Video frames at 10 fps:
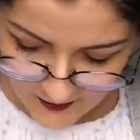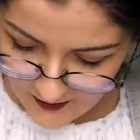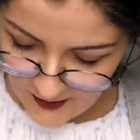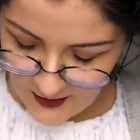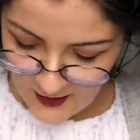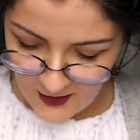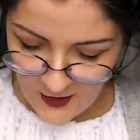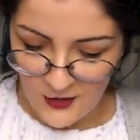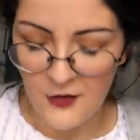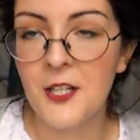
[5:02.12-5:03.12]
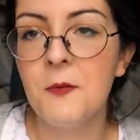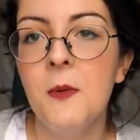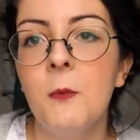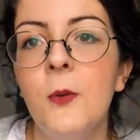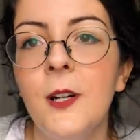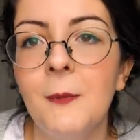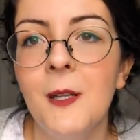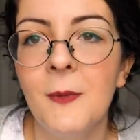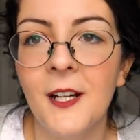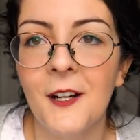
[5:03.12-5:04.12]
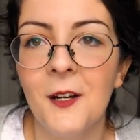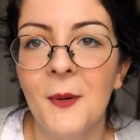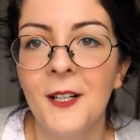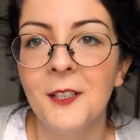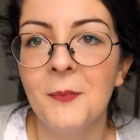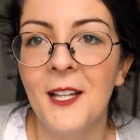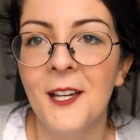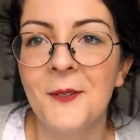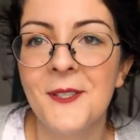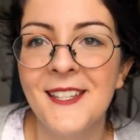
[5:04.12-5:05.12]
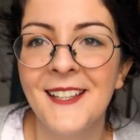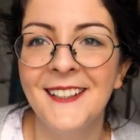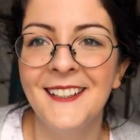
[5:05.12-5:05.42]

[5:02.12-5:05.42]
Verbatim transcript: do you guys remember when I made my Garibaldi blouse?